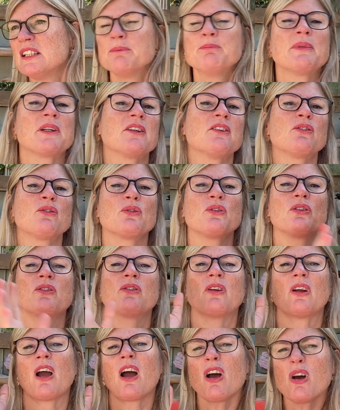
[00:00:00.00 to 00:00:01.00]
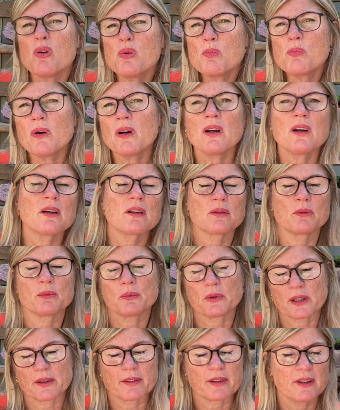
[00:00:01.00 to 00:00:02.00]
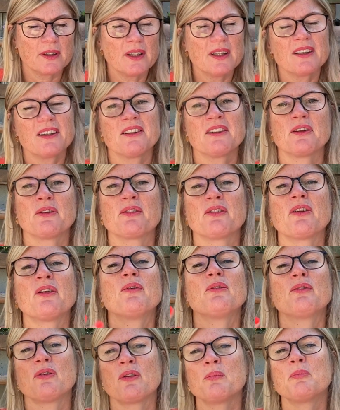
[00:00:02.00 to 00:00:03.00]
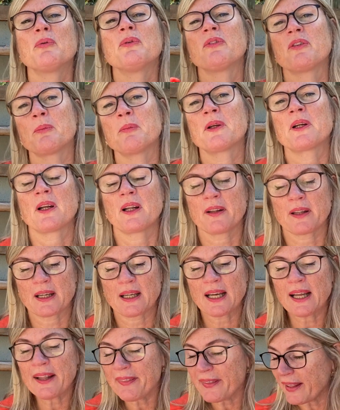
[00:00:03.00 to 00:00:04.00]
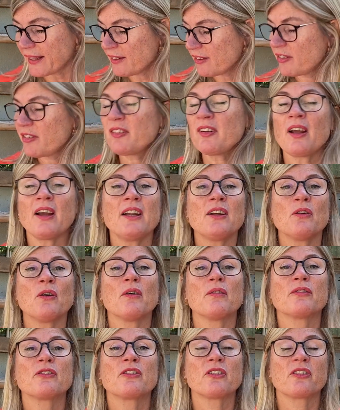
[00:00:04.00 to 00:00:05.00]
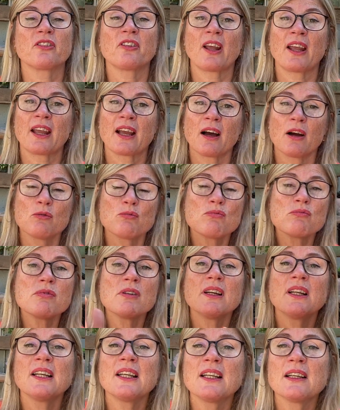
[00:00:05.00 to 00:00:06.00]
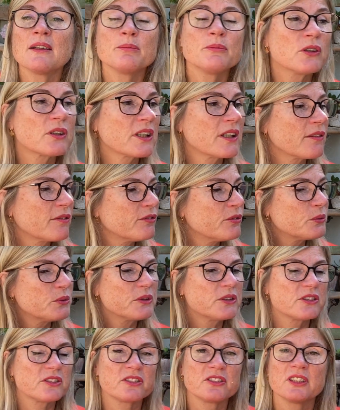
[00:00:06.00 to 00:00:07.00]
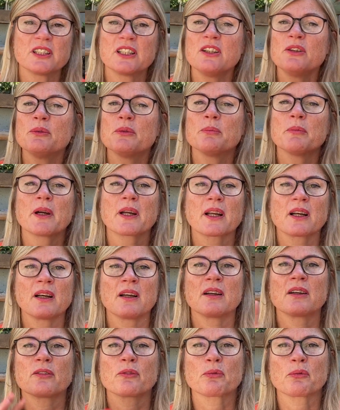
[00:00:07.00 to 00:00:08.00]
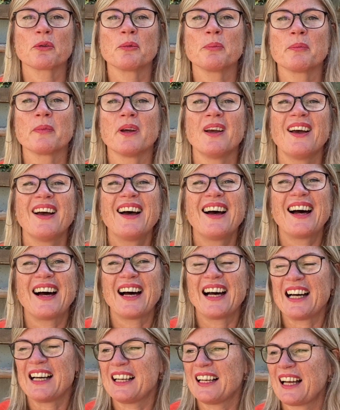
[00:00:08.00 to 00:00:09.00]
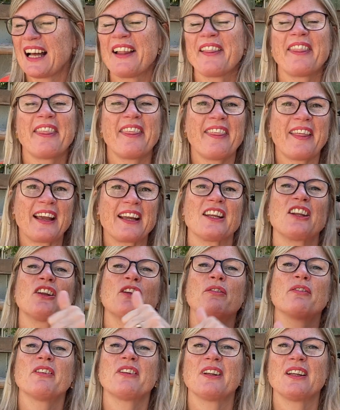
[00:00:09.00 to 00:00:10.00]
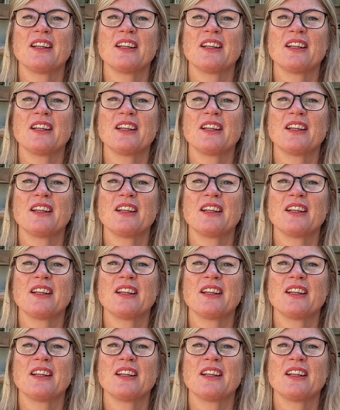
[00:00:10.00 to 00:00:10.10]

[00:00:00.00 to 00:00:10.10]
making sure you do homework or whatever, you know, so put something like that, and then sign off just saying, I really am looking forward to seeing you in my classroom, and thank you for